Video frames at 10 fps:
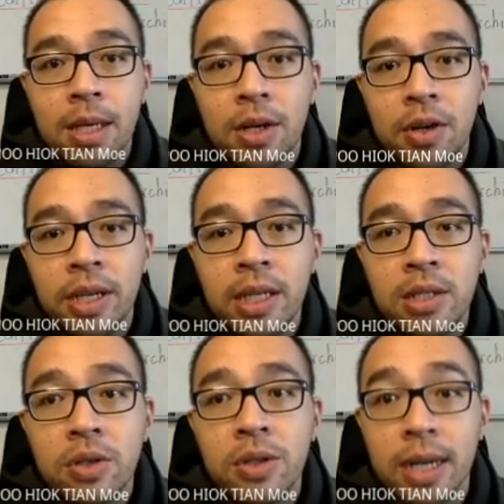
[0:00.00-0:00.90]
Okay,
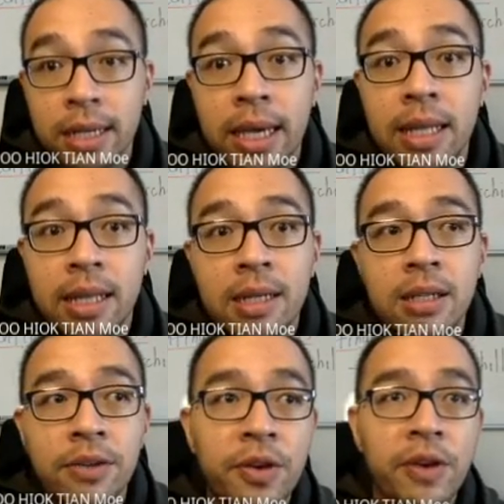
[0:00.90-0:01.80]
so again,
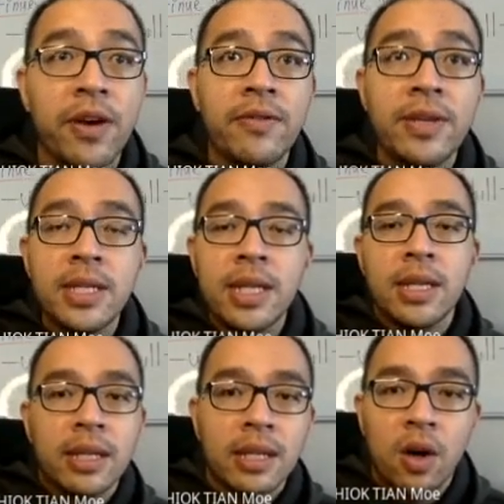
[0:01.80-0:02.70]
if you have ever seen
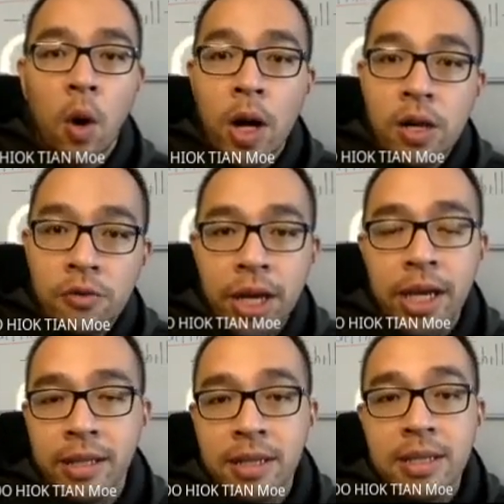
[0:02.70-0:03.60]
the oil rig
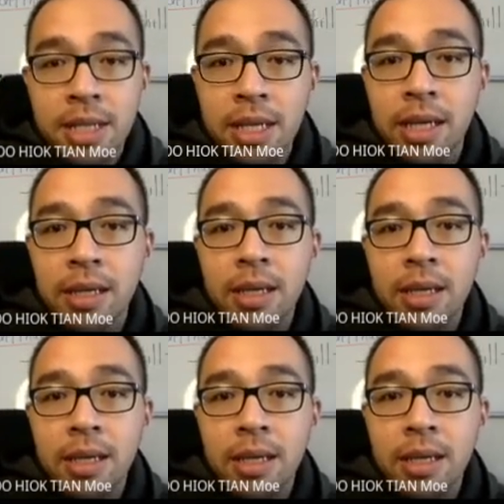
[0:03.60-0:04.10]
in the sea,